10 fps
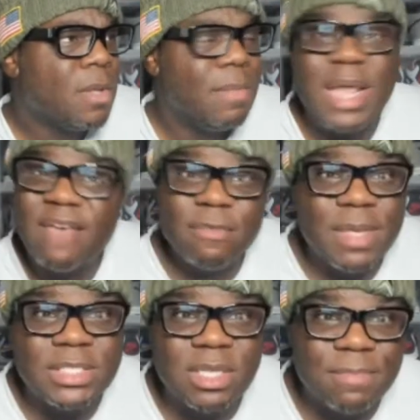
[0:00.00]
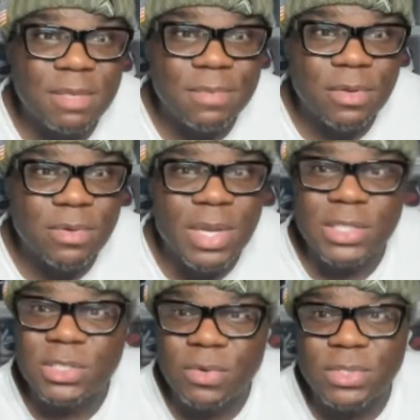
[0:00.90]
But I haven't been to the big building, all the
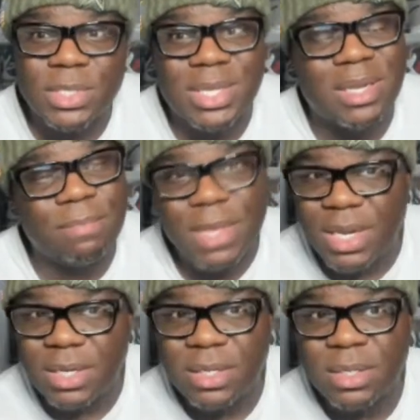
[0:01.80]
stores in, in a minute.